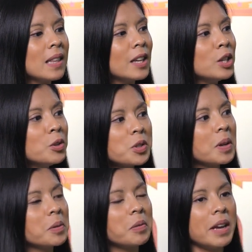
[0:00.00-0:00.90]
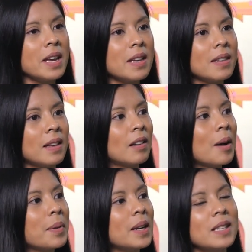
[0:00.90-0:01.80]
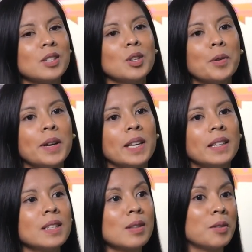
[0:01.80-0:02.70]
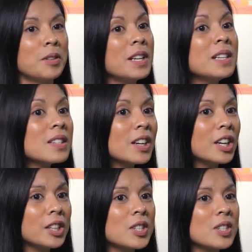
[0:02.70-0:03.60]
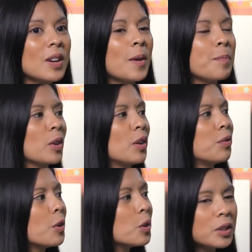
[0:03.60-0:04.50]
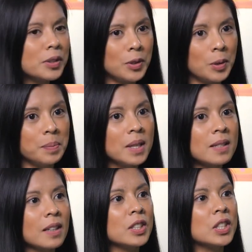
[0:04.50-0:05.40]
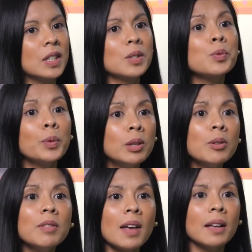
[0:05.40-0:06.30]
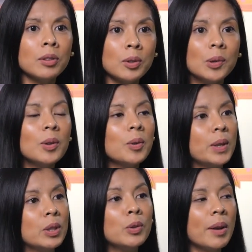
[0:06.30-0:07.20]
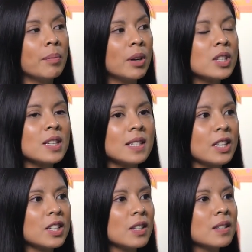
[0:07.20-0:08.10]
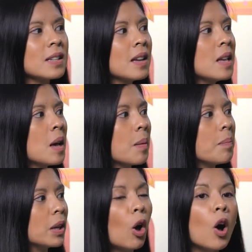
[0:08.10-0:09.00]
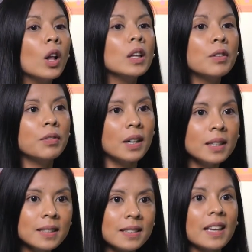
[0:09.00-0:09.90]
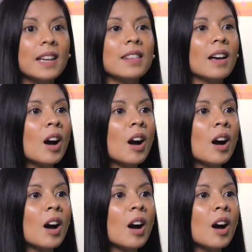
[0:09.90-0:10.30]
the usual way that companies do it is through research or focus group discussions. We do that too. We do immersion sessions, but all of us in the